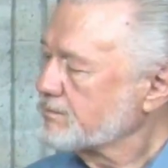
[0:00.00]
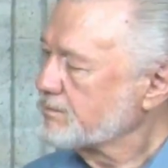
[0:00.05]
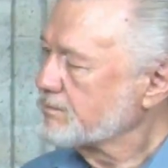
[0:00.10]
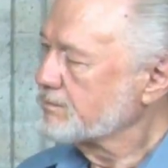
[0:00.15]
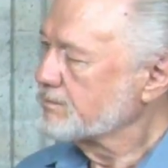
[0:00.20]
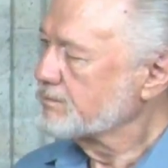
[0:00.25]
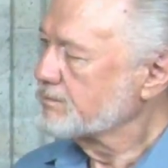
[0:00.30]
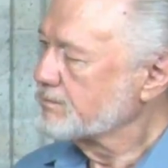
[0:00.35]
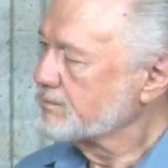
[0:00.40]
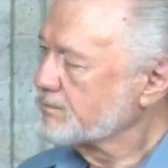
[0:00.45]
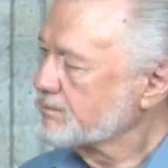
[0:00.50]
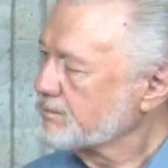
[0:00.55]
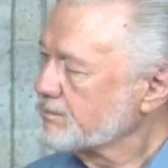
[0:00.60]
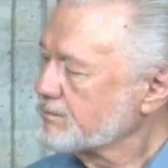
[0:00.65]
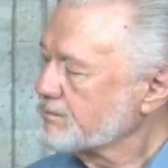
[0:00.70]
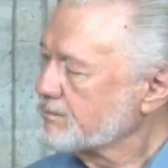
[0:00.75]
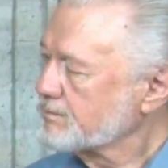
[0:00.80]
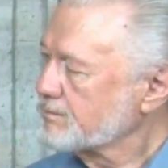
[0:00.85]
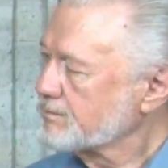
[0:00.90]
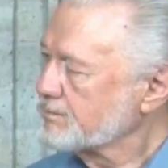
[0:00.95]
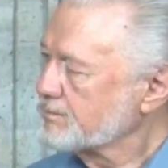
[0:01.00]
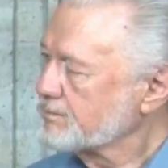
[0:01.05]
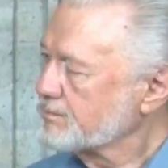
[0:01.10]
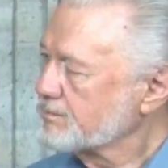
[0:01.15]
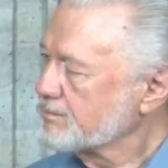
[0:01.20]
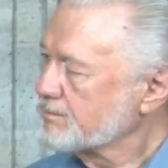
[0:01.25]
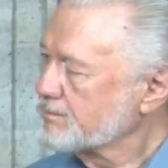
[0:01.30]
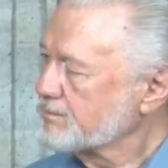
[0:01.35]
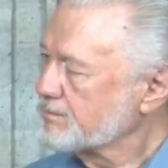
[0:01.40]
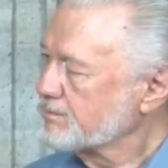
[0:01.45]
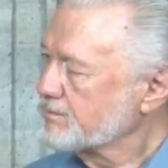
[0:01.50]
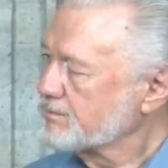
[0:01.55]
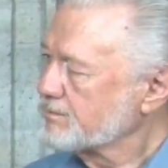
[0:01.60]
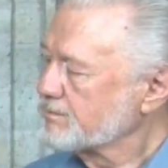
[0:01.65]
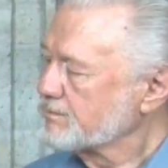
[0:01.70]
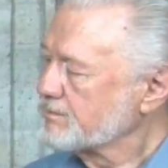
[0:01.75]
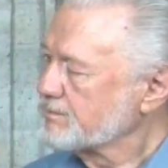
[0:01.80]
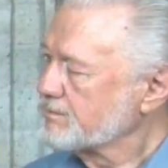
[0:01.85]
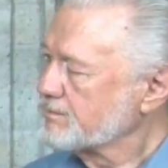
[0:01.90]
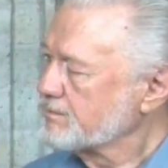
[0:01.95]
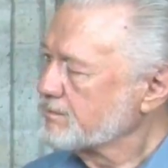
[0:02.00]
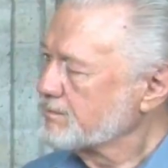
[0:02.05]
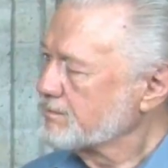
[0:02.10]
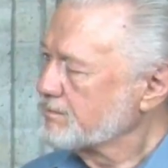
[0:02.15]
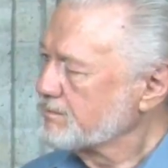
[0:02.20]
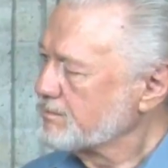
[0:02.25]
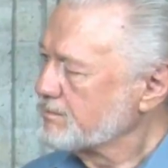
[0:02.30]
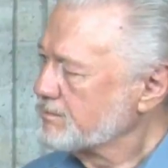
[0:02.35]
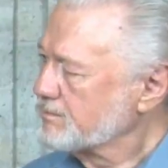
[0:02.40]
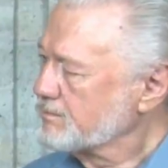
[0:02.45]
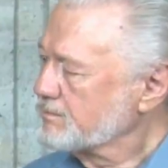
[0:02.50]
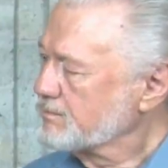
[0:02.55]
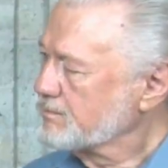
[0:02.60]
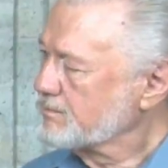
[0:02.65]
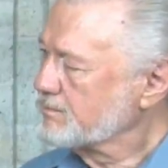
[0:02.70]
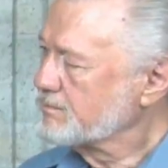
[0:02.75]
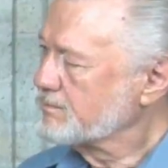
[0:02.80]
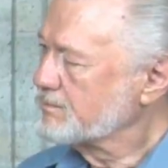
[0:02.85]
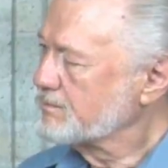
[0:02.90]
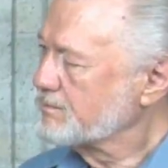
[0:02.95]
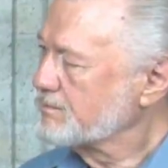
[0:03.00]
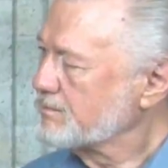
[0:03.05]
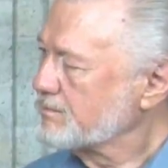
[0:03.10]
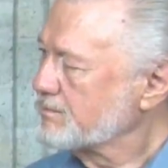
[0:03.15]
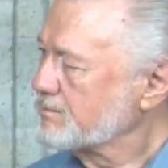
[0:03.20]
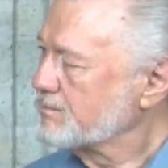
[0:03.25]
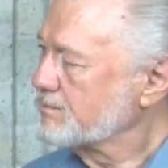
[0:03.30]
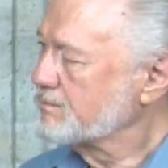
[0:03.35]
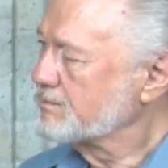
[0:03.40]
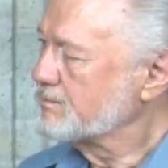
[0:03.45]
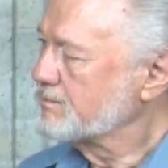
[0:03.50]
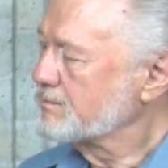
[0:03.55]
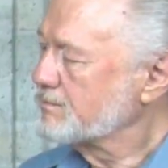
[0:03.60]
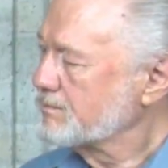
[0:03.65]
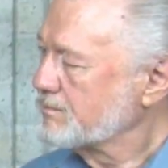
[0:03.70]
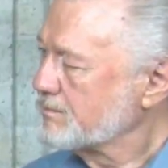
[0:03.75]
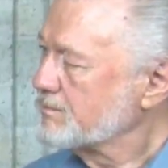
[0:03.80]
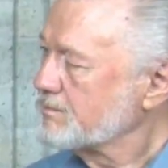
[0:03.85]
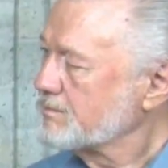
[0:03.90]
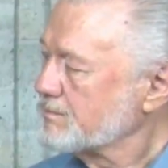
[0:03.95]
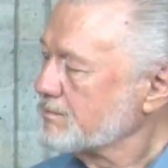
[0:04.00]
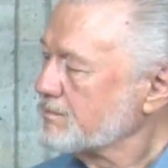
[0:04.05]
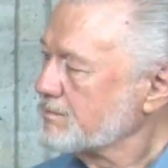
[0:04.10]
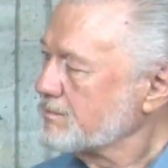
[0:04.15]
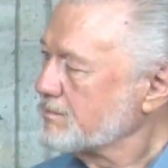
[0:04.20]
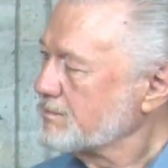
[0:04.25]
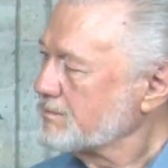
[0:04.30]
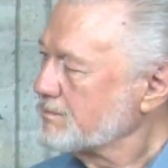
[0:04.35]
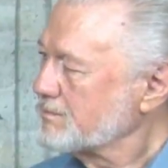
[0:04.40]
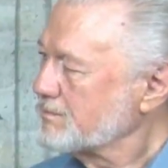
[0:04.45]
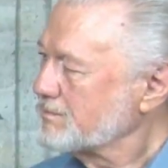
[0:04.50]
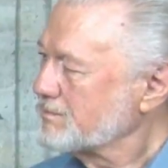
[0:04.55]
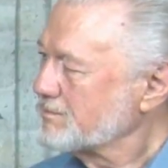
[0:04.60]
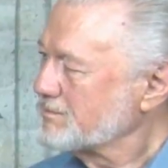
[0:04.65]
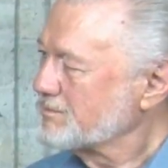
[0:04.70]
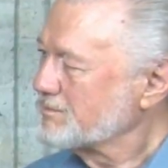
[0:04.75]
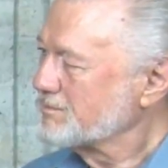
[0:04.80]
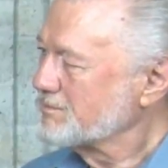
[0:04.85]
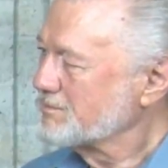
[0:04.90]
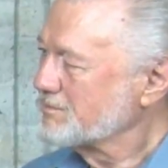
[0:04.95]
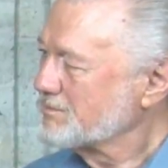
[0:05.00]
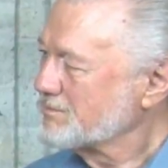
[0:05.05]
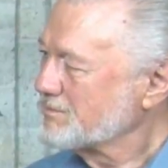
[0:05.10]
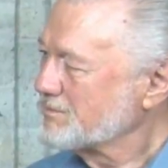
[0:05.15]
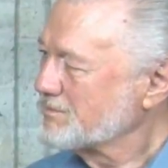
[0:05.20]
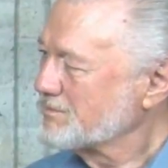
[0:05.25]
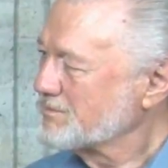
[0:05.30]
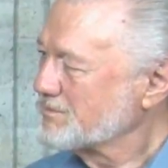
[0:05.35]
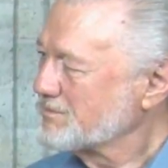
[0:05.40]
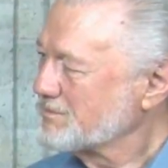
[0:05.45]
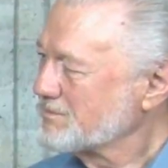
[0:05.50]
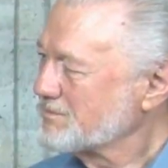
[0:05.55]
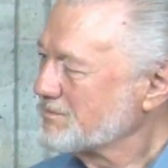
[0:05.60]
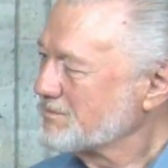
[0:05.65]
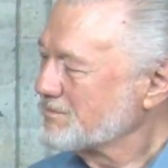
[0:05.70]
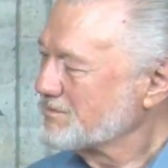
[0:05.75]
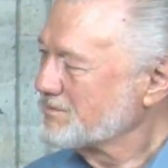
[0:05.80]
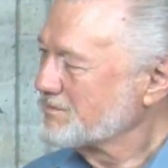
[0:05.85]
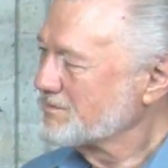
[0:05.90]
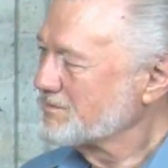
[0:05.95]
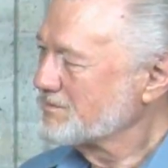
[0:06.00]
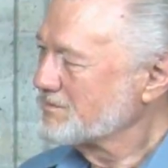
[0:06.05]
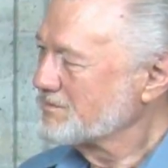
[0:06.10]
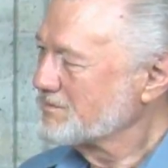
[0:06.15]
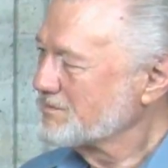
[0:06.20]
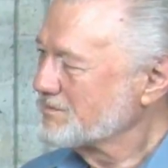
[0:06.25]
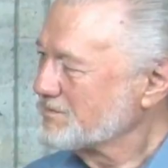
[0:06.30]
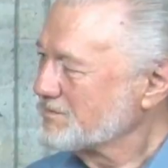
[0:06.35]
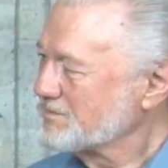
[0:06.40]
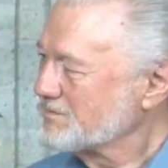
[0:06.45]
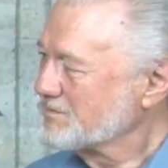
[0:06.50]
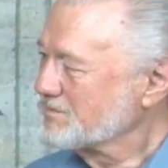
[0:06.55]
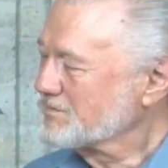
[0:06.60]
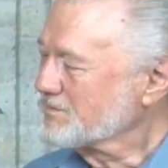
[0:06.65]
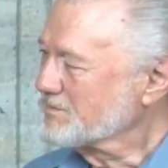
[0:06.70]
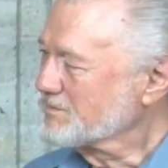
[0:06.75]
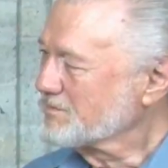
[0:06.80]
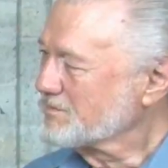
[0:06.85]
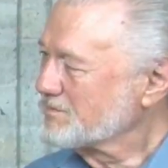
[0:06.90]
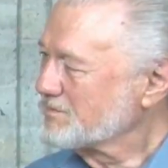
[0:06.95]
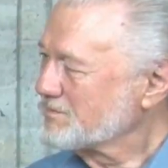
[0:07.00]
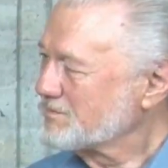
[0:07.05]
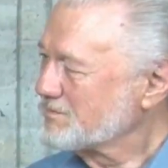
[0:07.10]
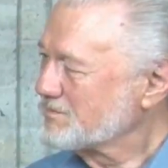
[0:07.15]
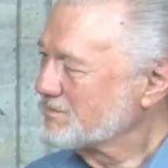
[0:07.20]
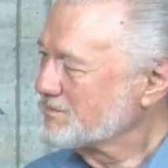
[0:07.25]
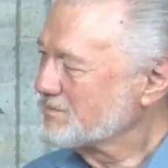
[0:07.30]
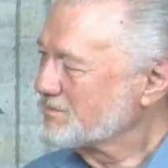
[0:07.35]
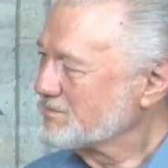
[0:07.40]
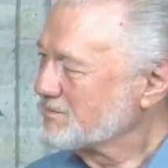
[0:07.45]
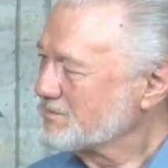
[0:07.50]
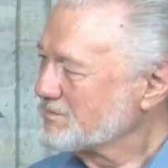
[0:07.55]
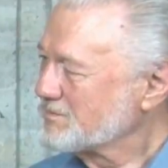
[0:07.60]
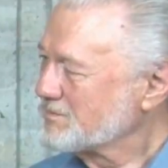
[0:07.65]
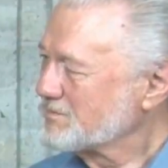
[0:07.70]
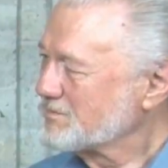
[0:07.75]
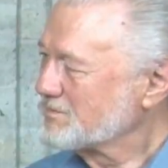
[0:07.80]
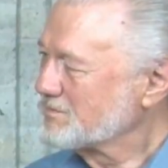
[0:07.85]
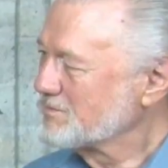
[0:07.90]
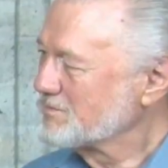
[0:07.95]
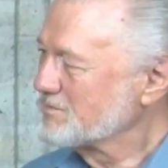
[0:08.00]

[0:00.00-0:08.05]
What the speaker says: This person isn't speaking.